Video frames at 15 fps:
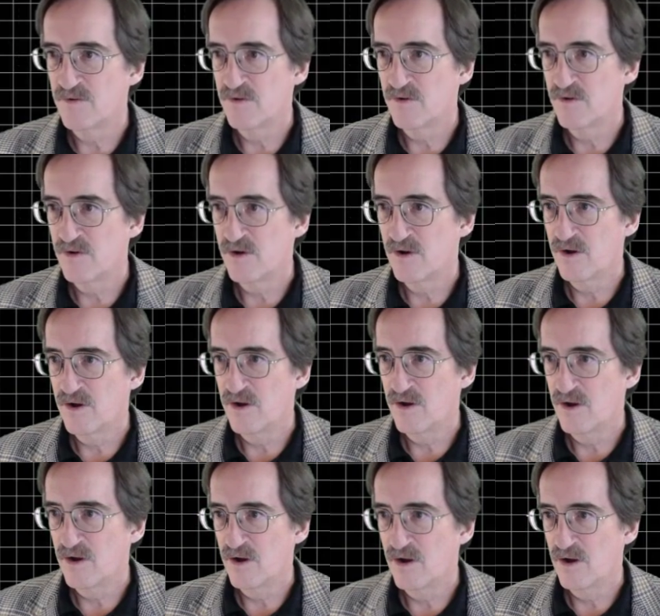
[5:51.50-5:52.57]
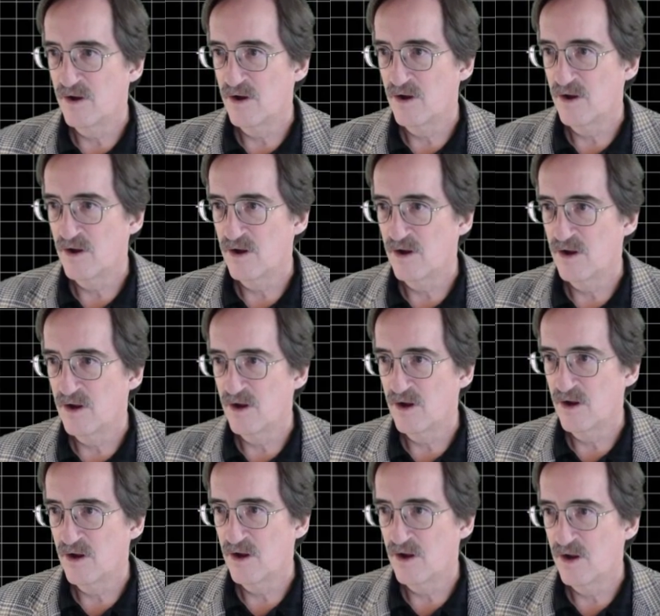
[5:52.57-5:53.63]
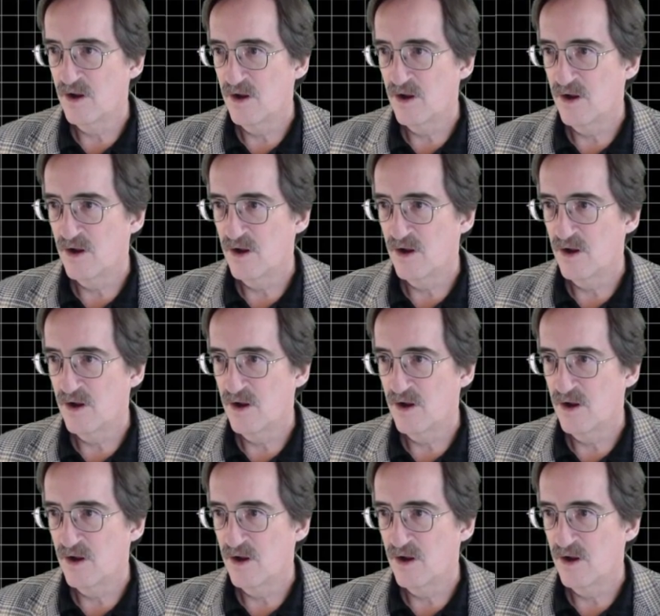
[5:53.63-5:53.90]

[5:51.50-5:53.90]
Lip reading: Nobody speaks.